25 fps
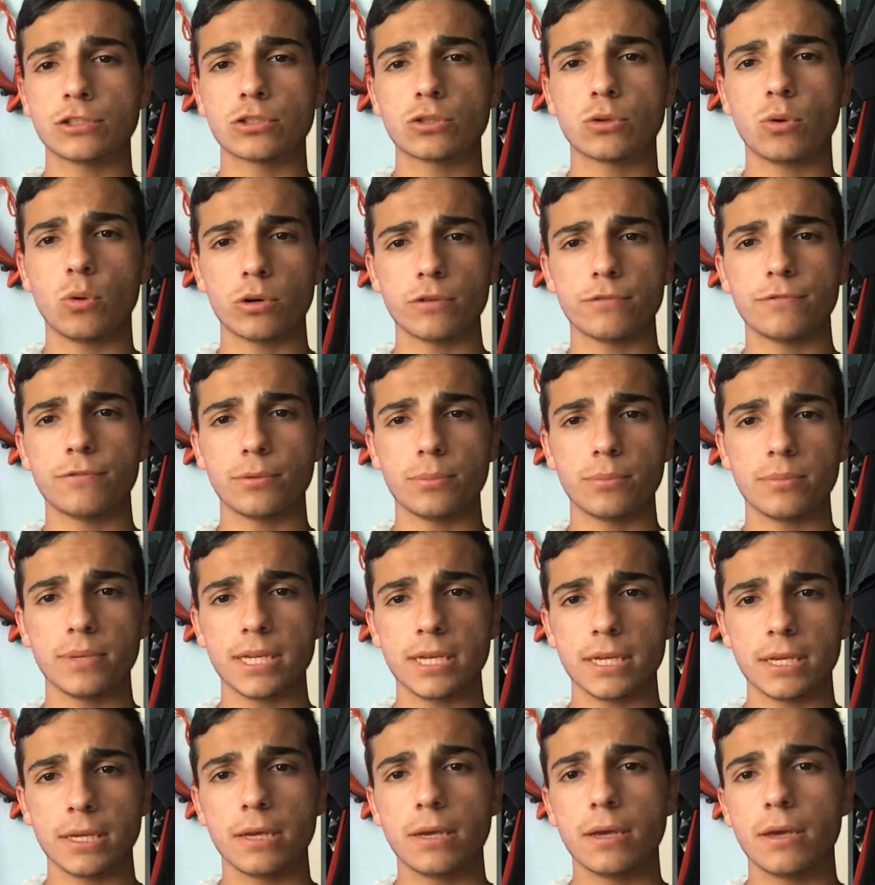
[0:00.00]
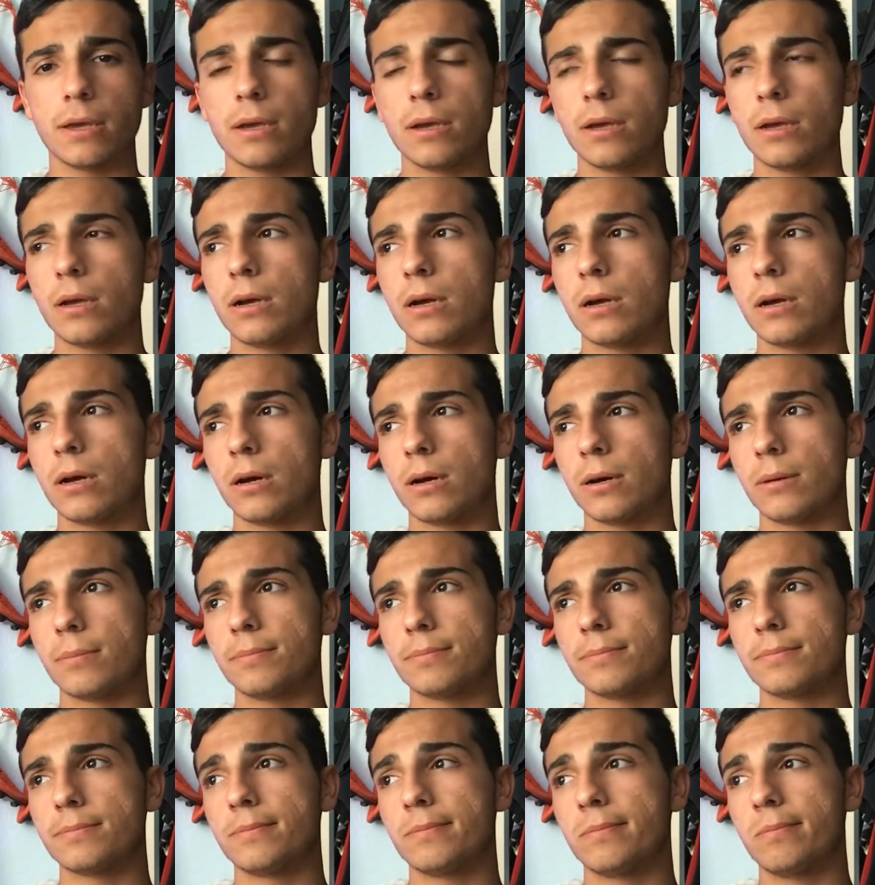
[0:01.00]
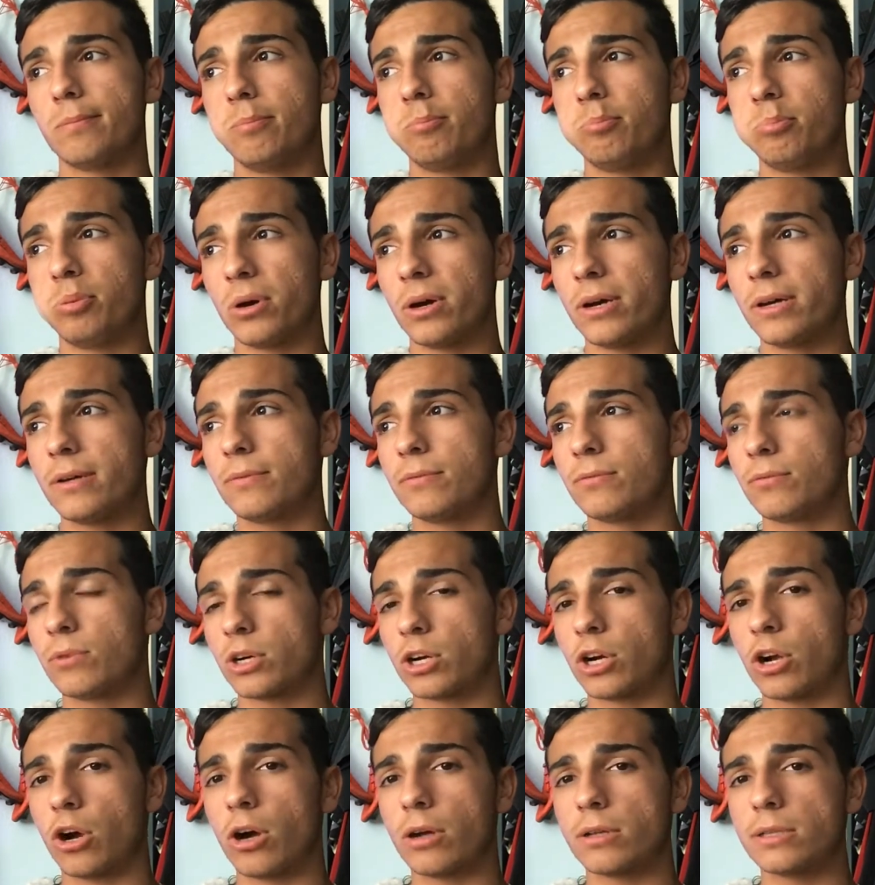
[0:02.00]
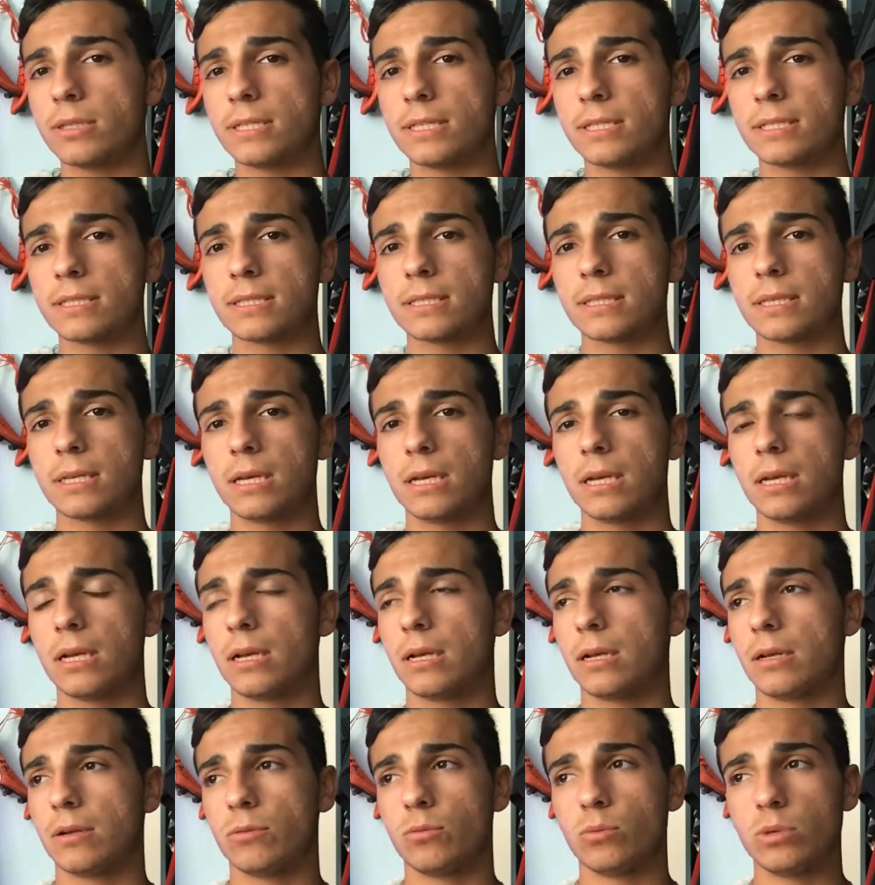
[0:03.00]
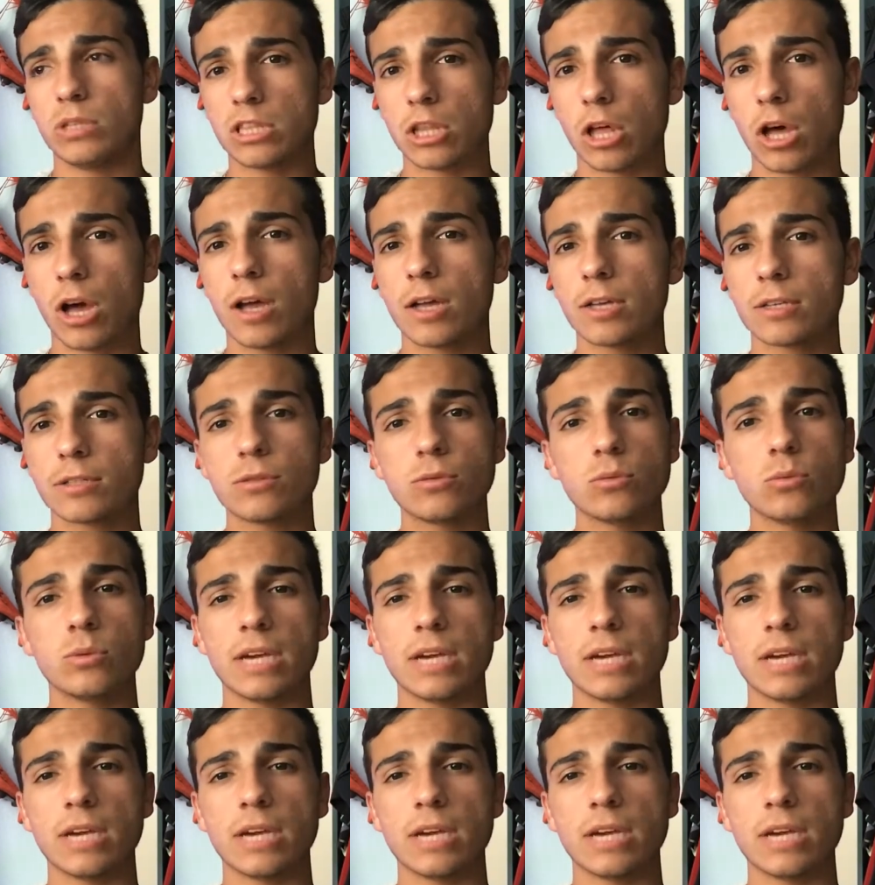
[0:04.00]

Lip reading: score for me. But regardless, we lost.